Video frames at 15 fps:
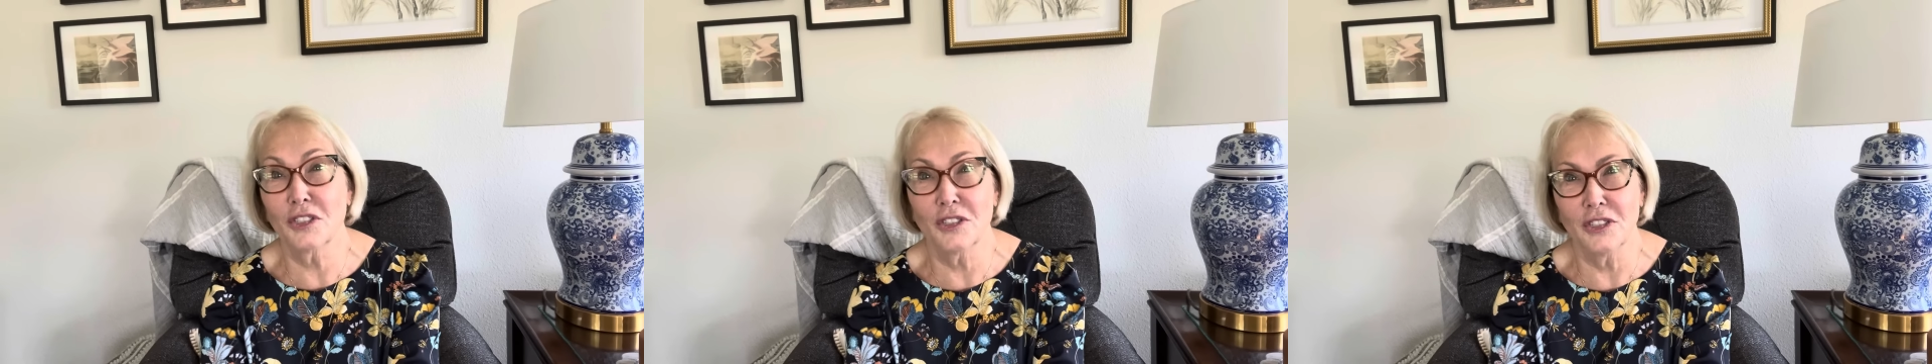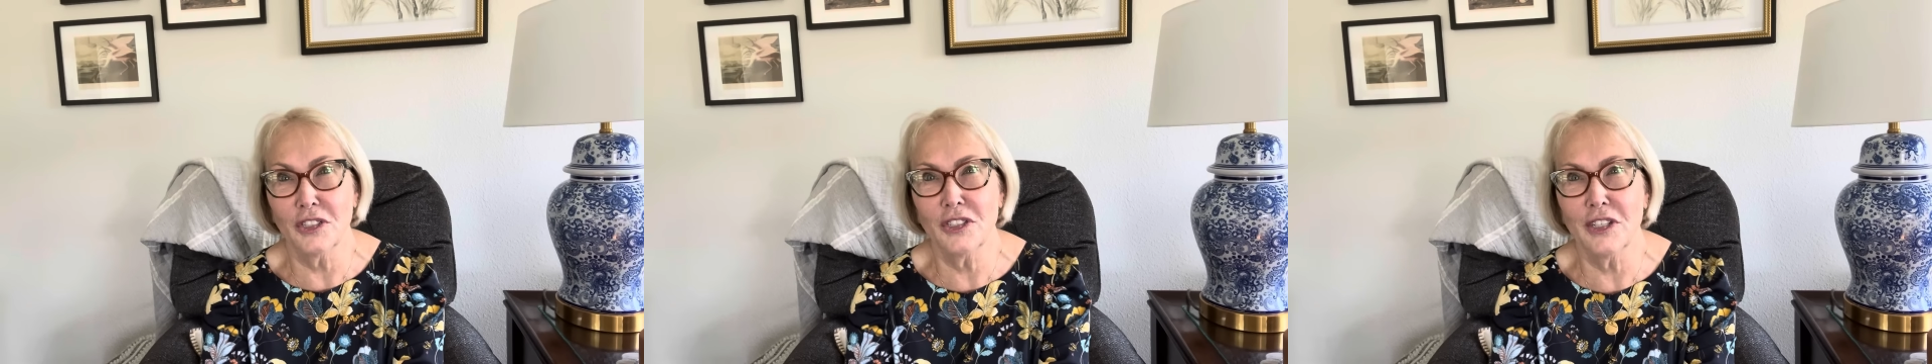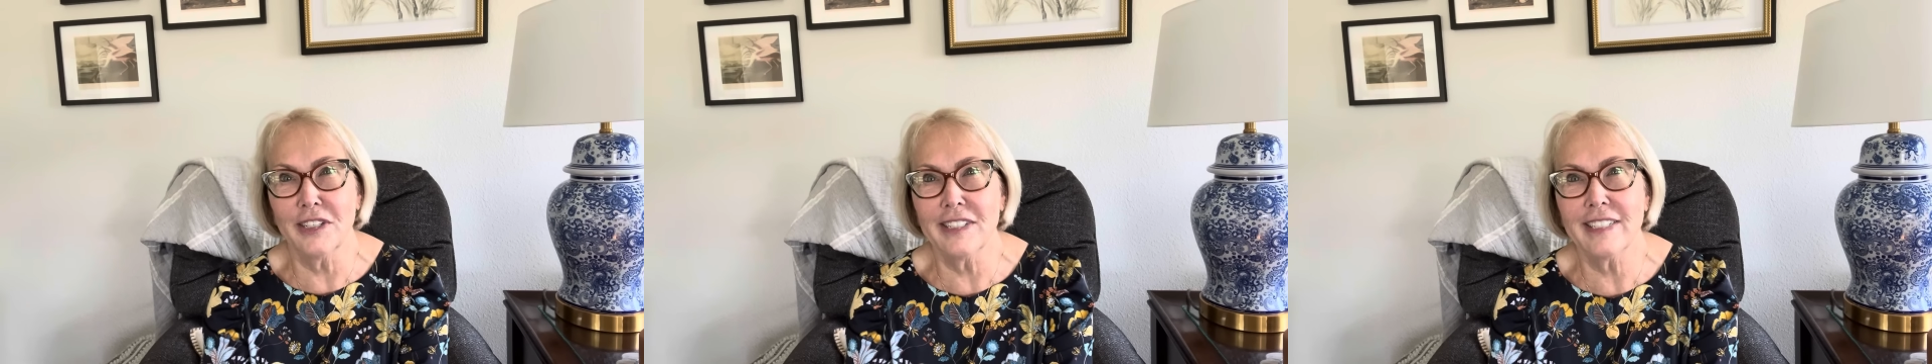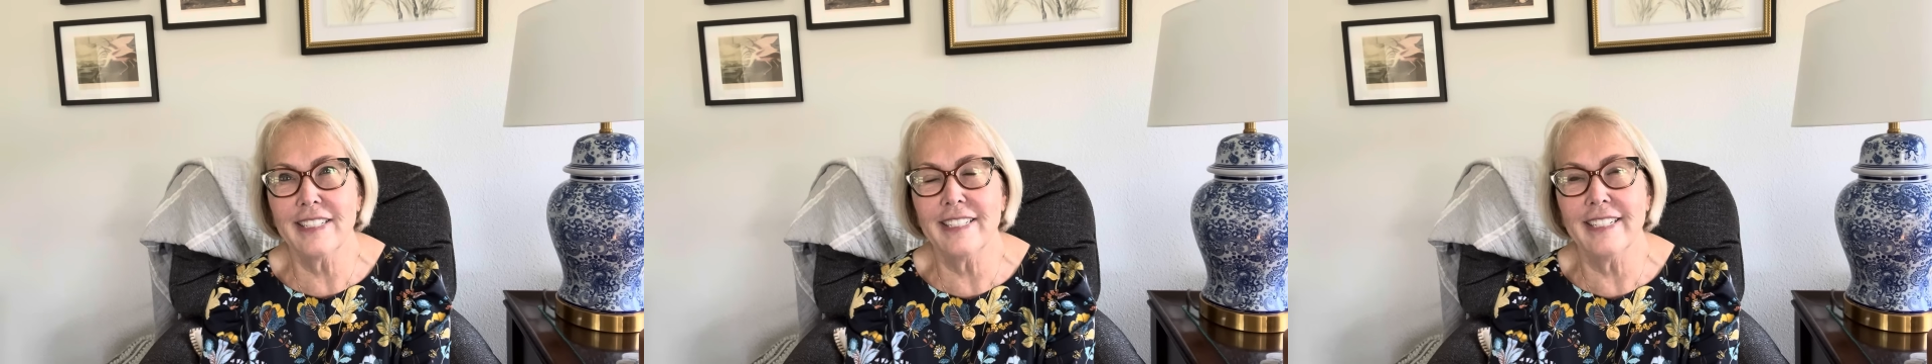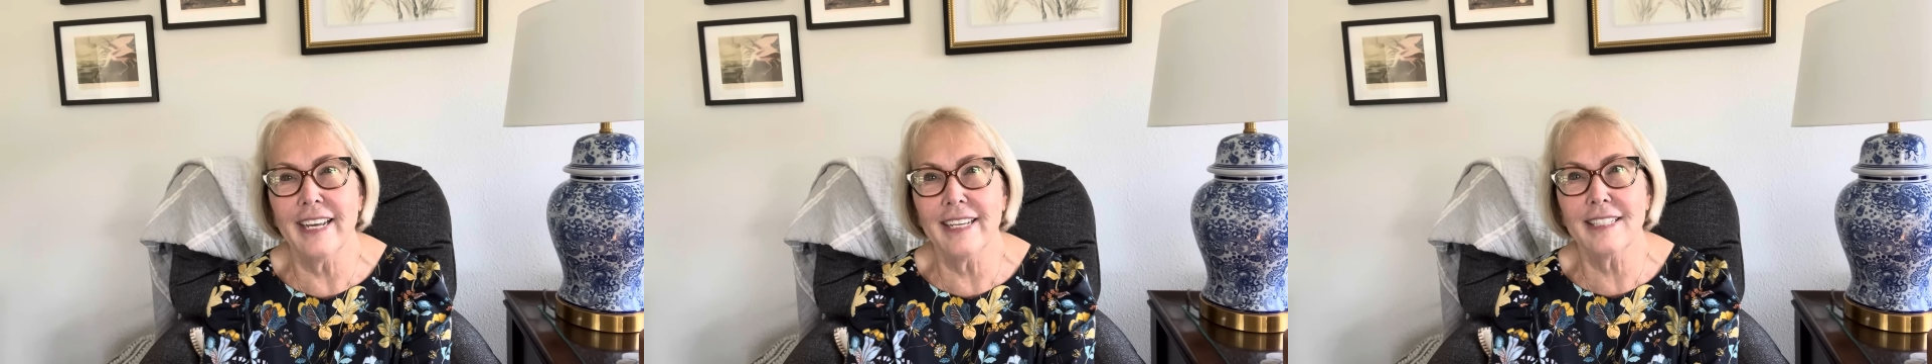going to show you
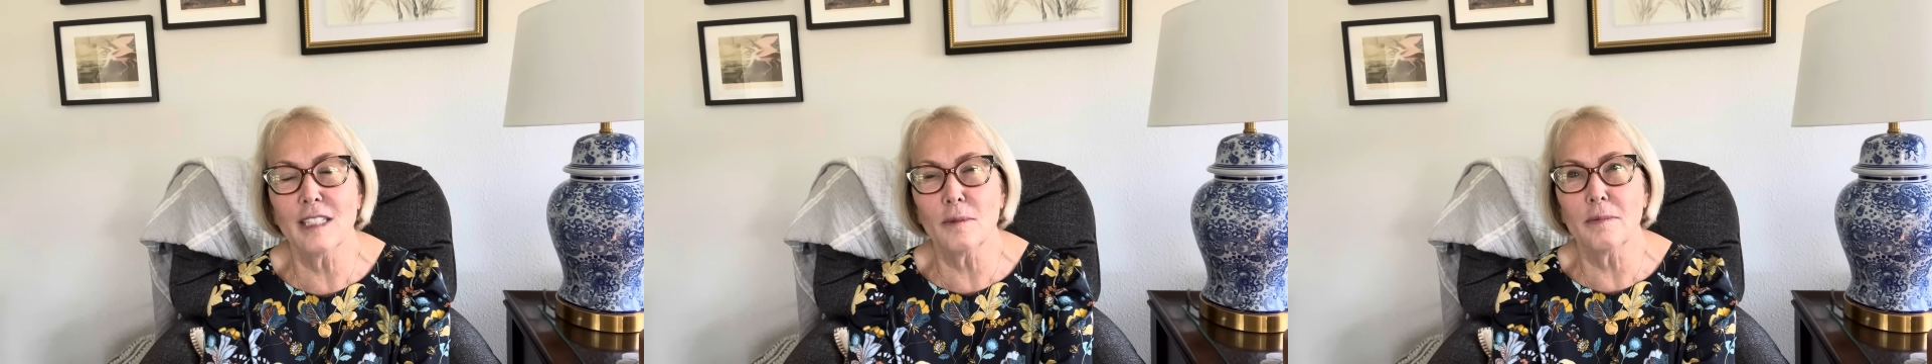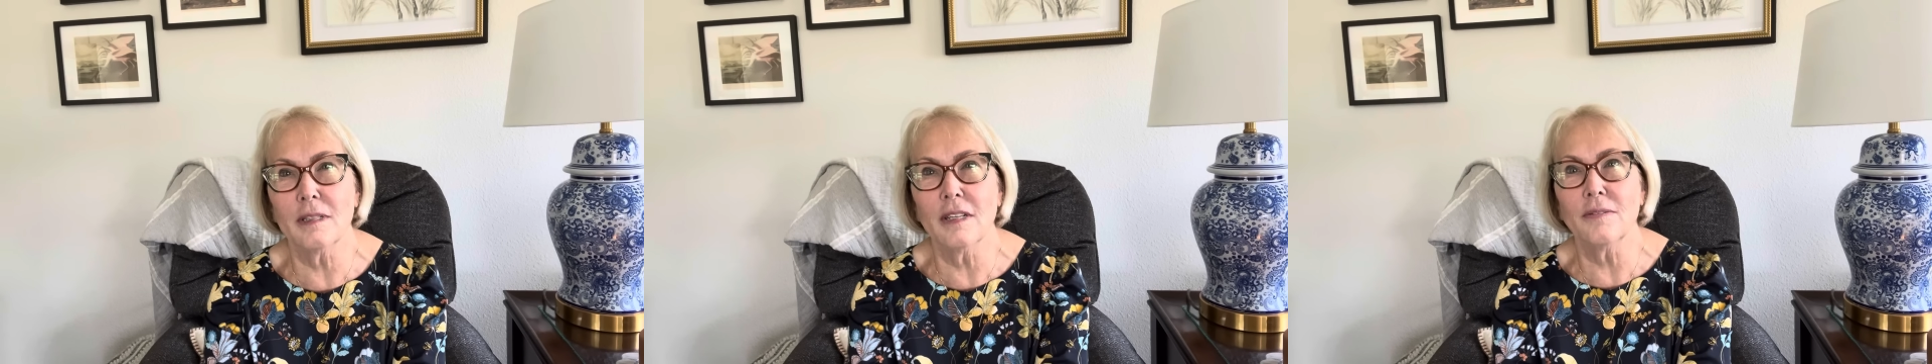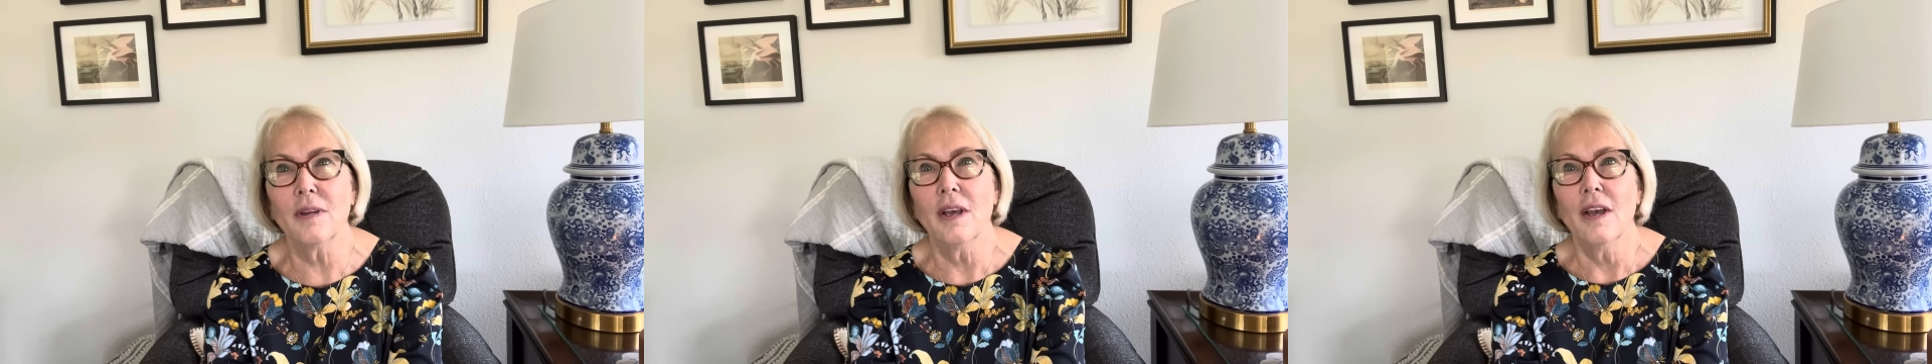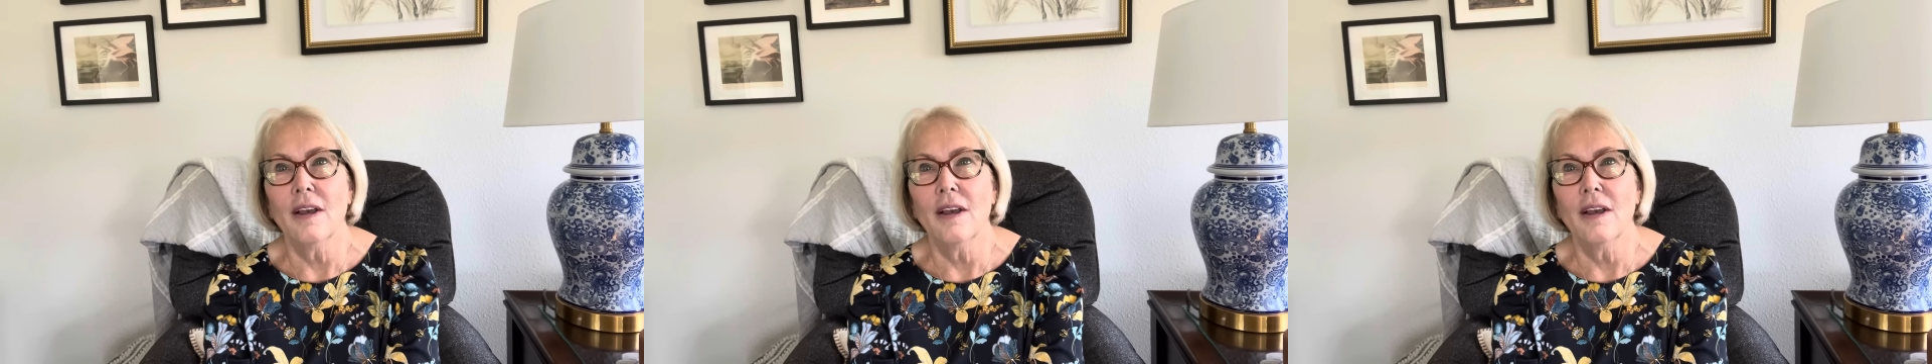today some of the